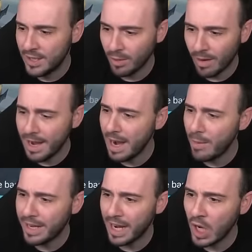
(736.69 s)
So right now
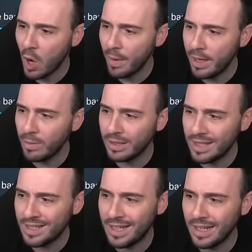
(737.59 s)
we can go in with
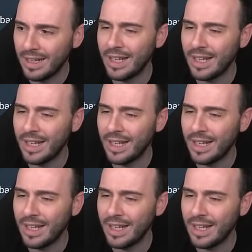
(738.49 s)
this skill.